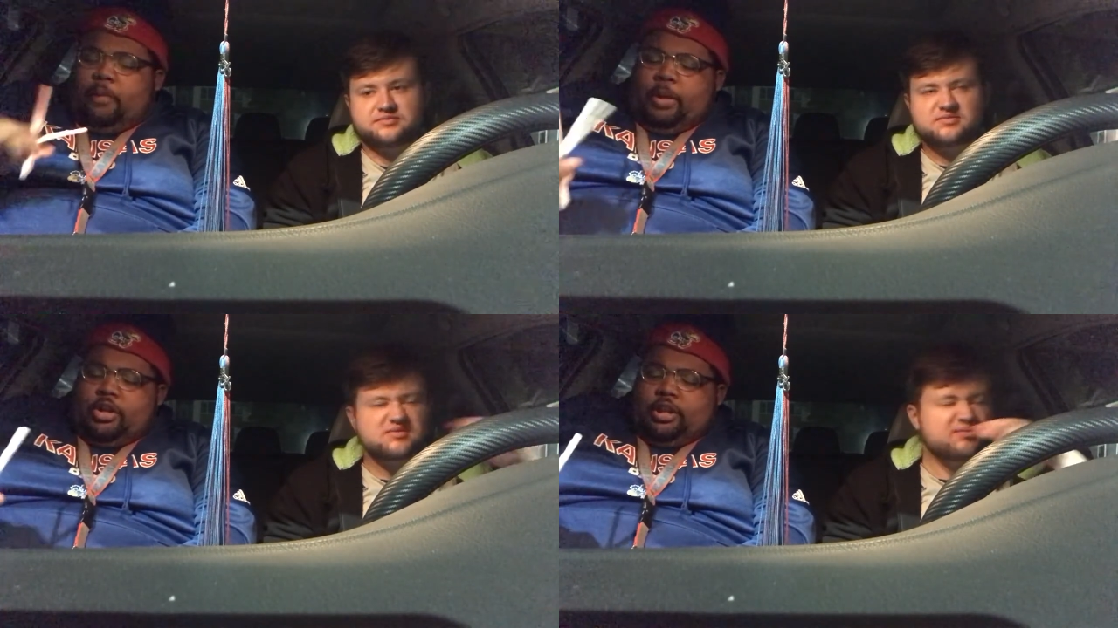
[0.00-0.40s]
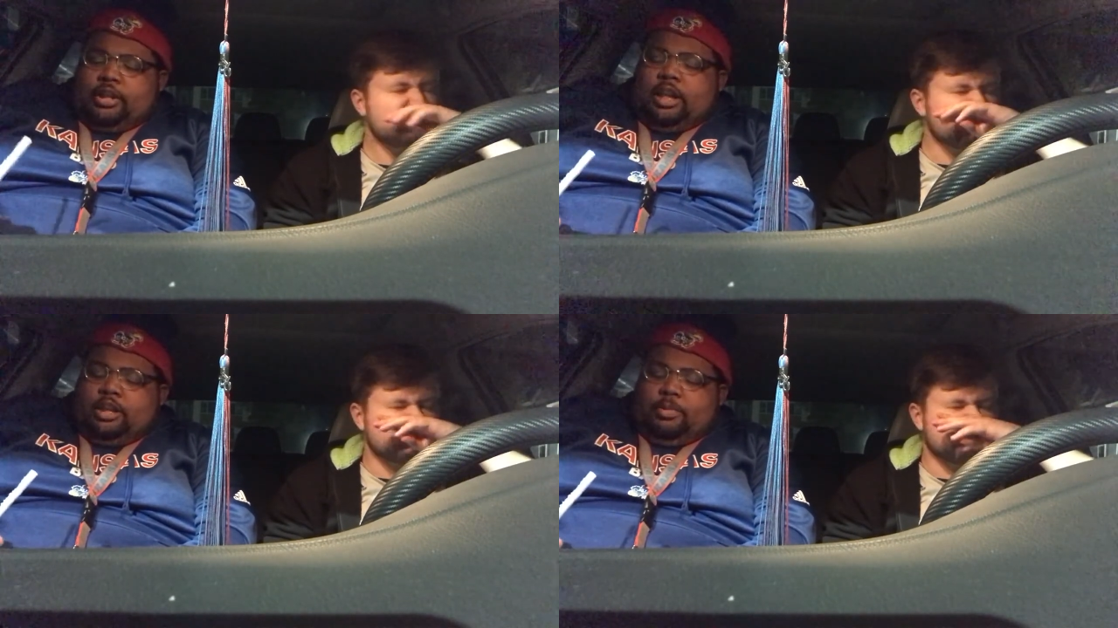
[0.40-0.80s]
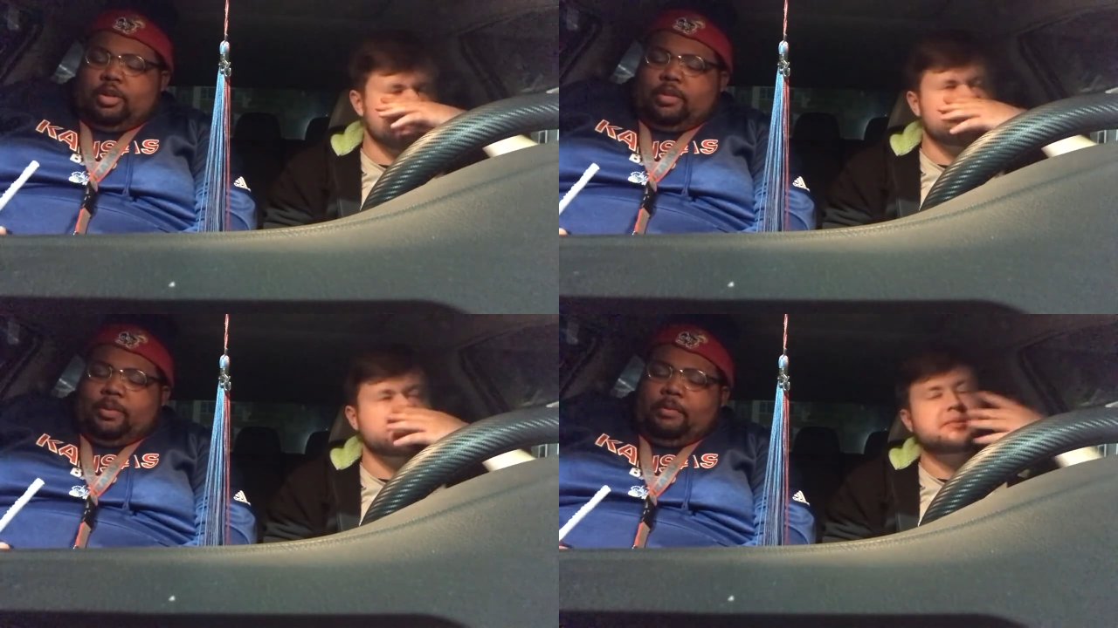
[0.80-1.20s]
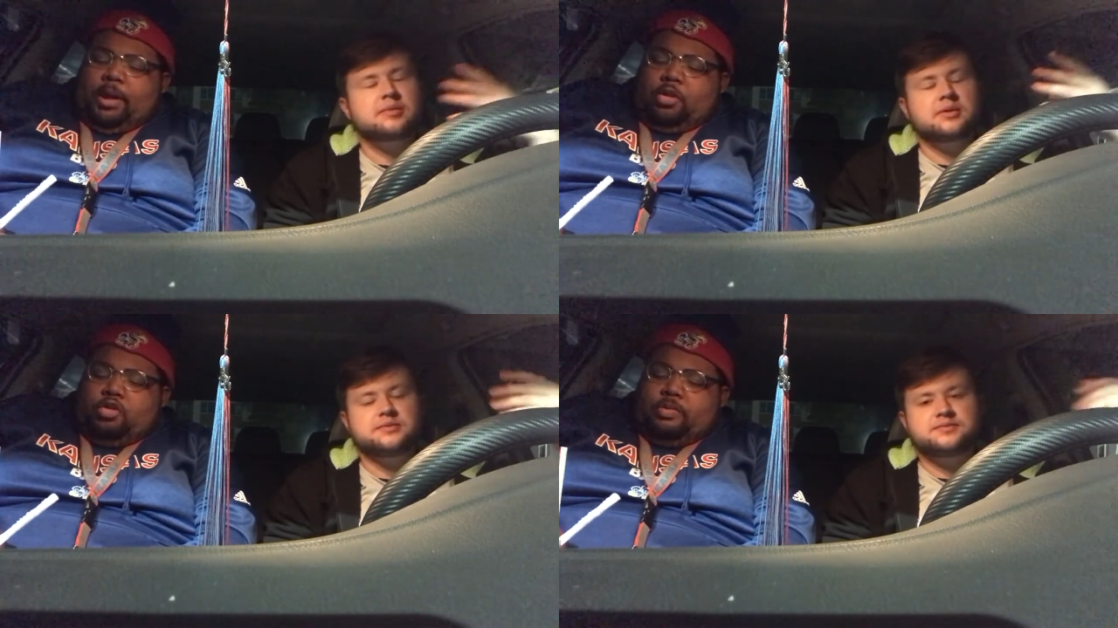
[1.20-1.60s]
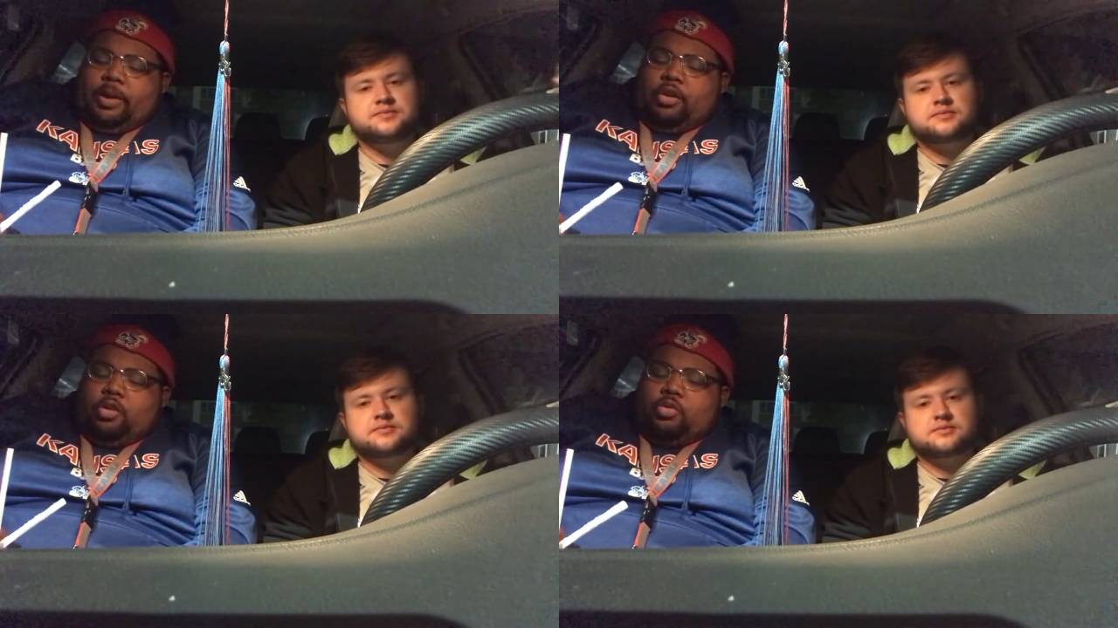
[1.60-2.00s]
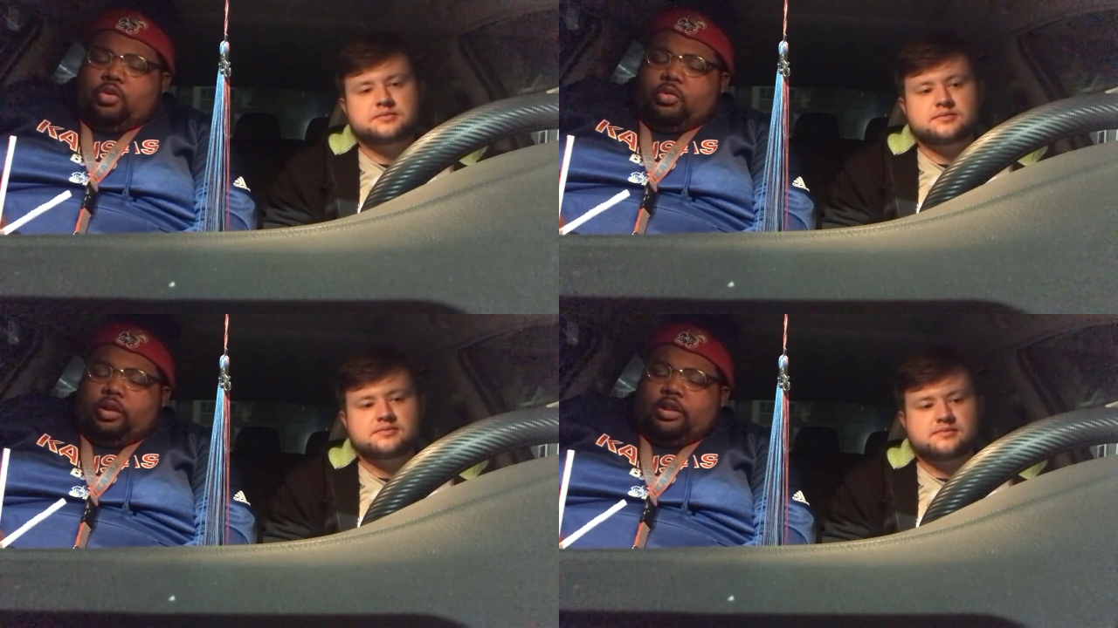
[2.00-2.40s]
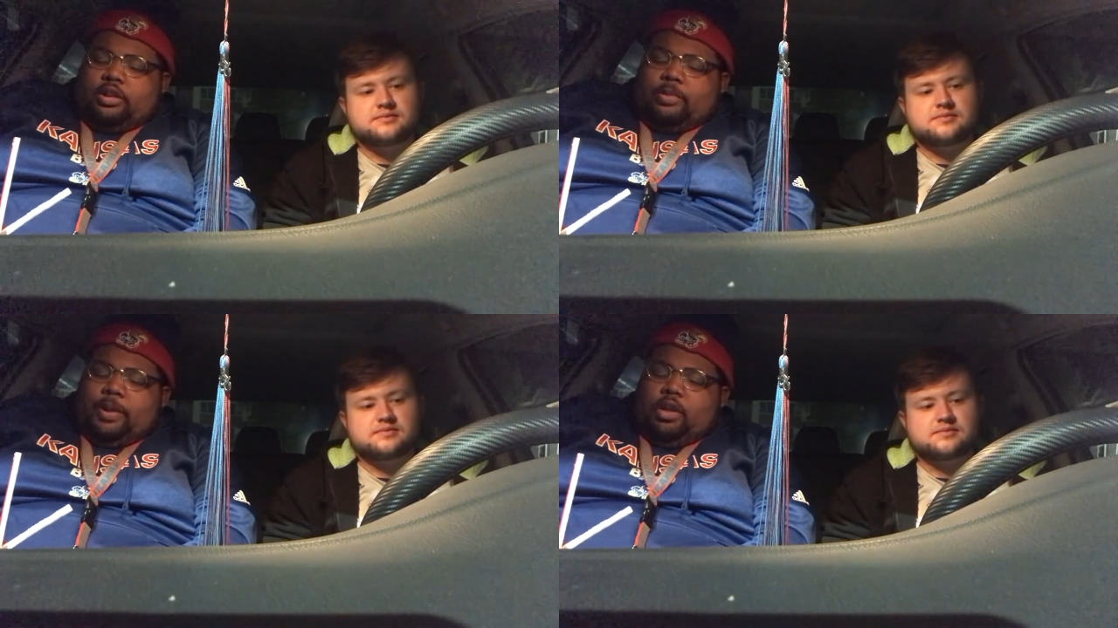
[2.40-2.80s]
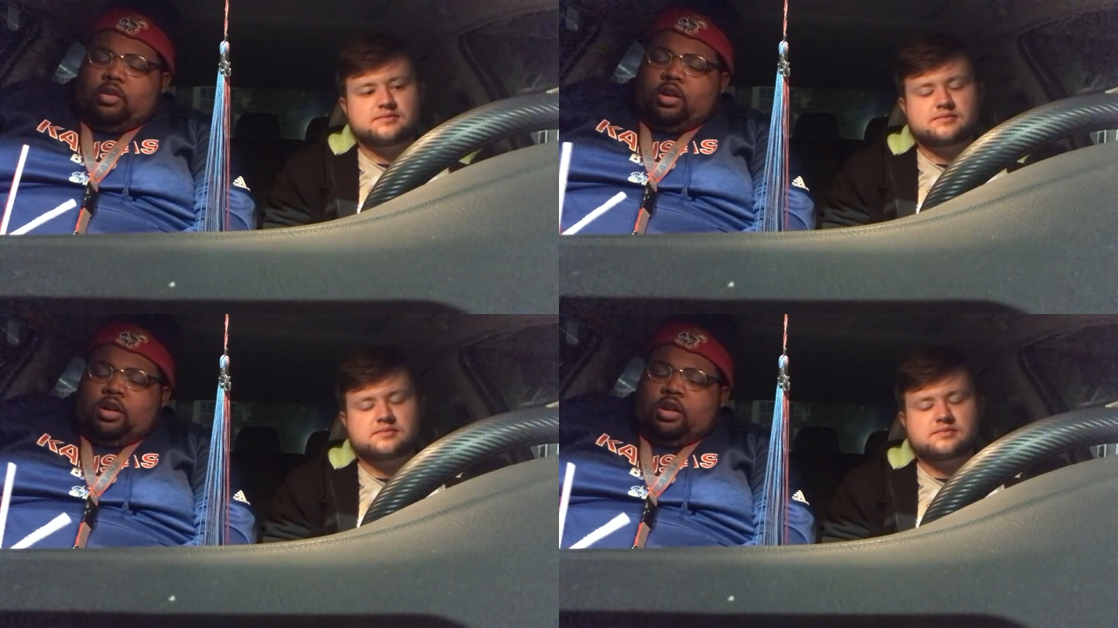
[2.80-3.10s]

Speaker 1: music's not supposed to be about who's better or who's worse. It's about.